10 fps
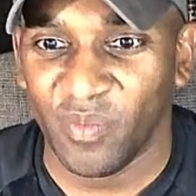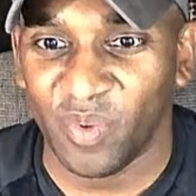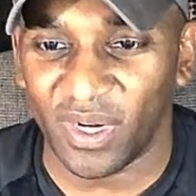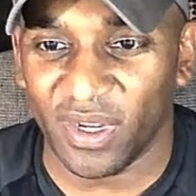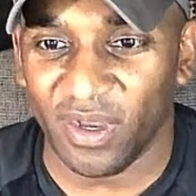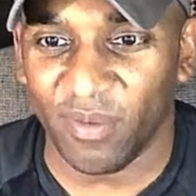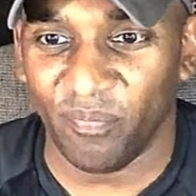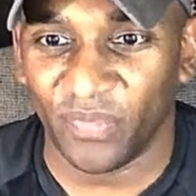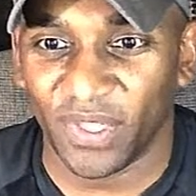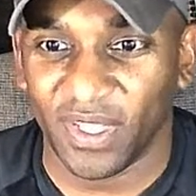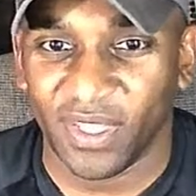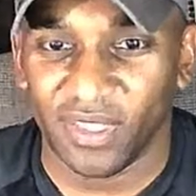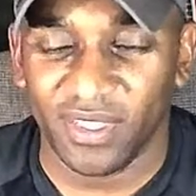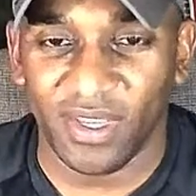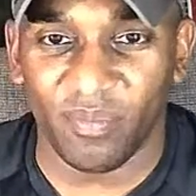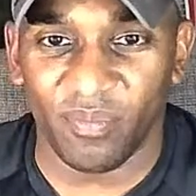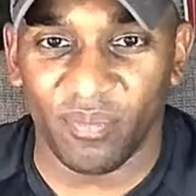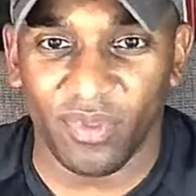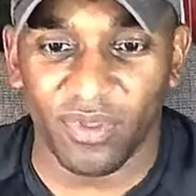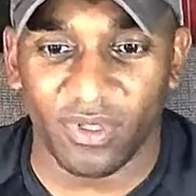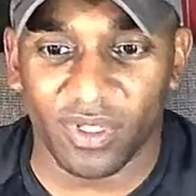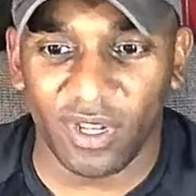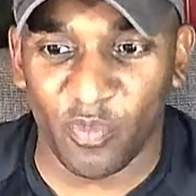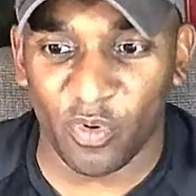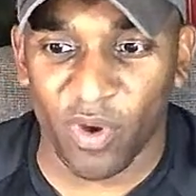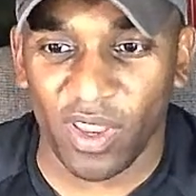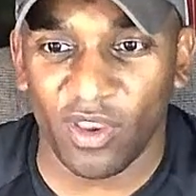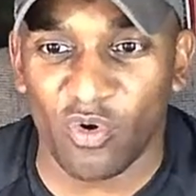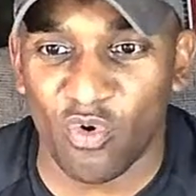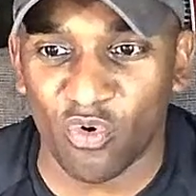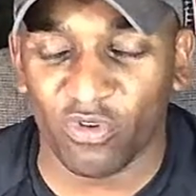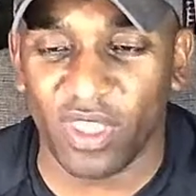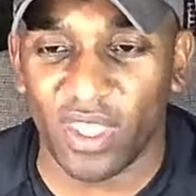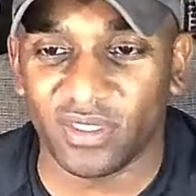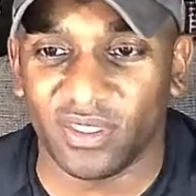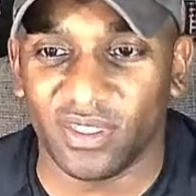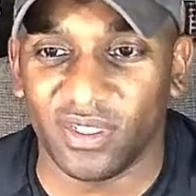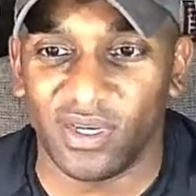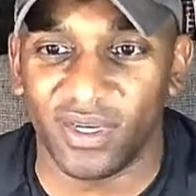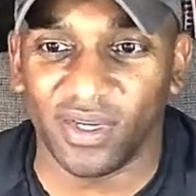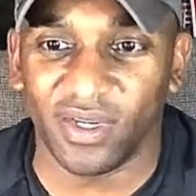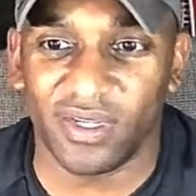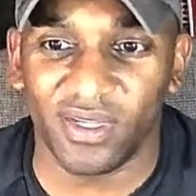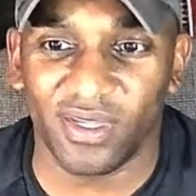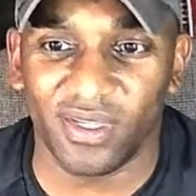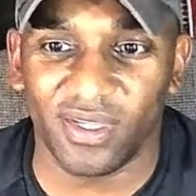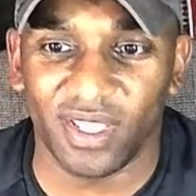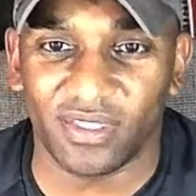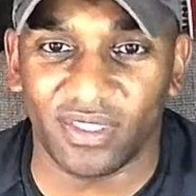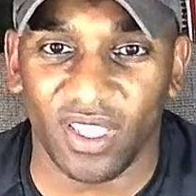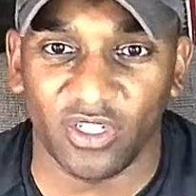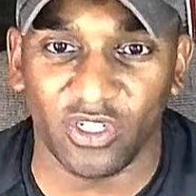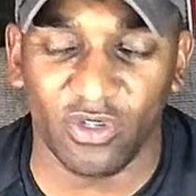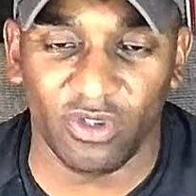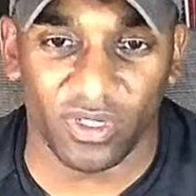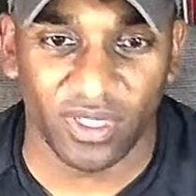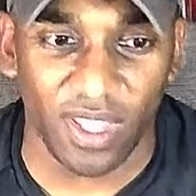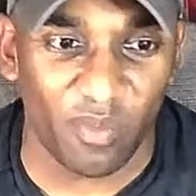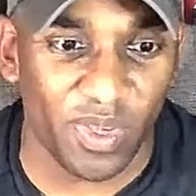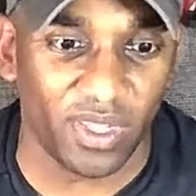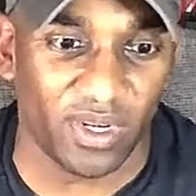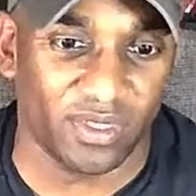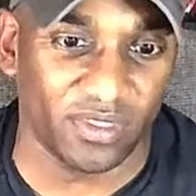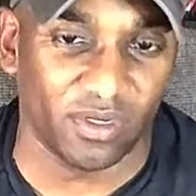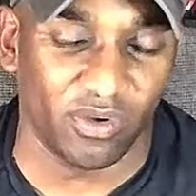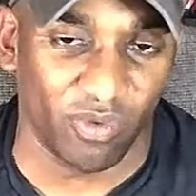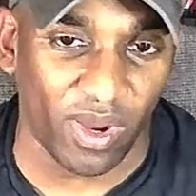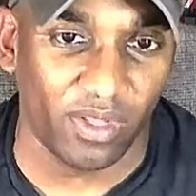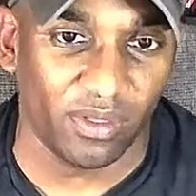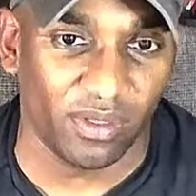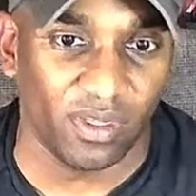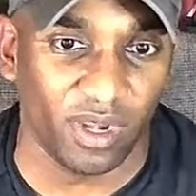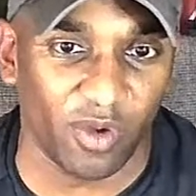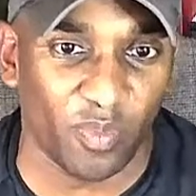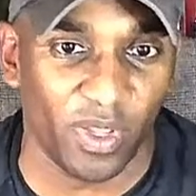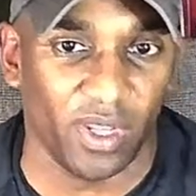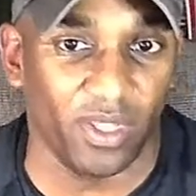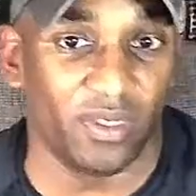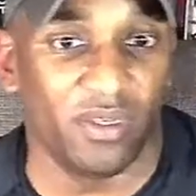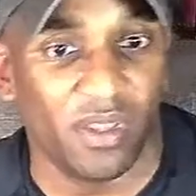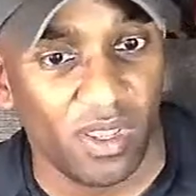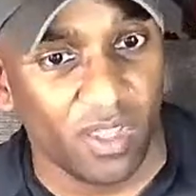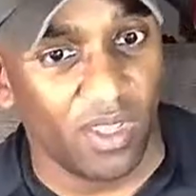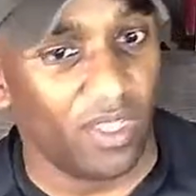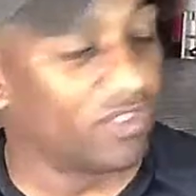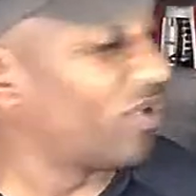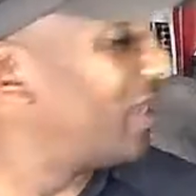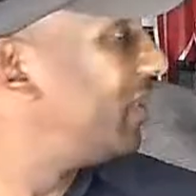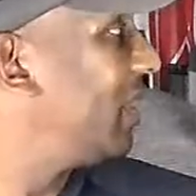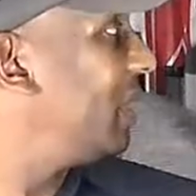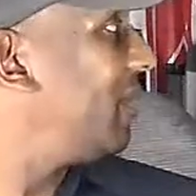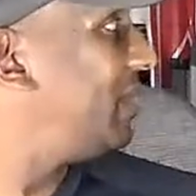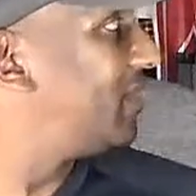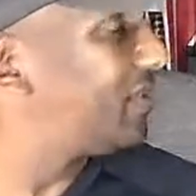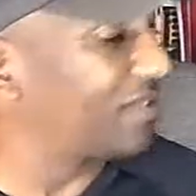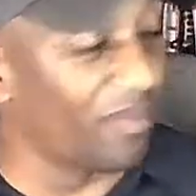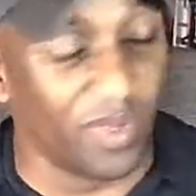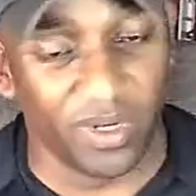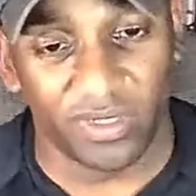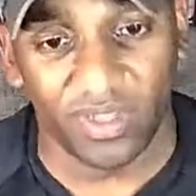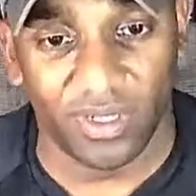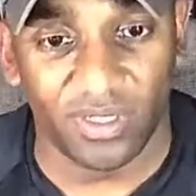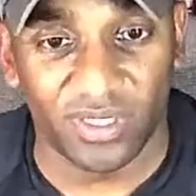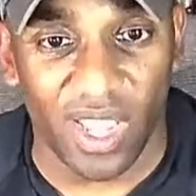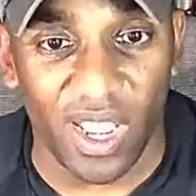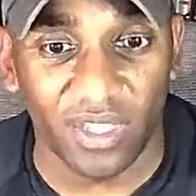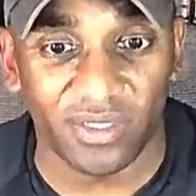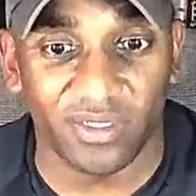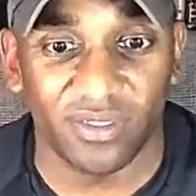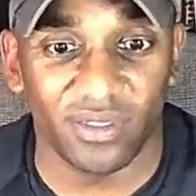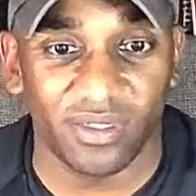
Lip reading: But yep. You're looking upper right hand corner. That's the SU. You can see how big it is. It's a great looking airplane, and it's right there. And it's a good size.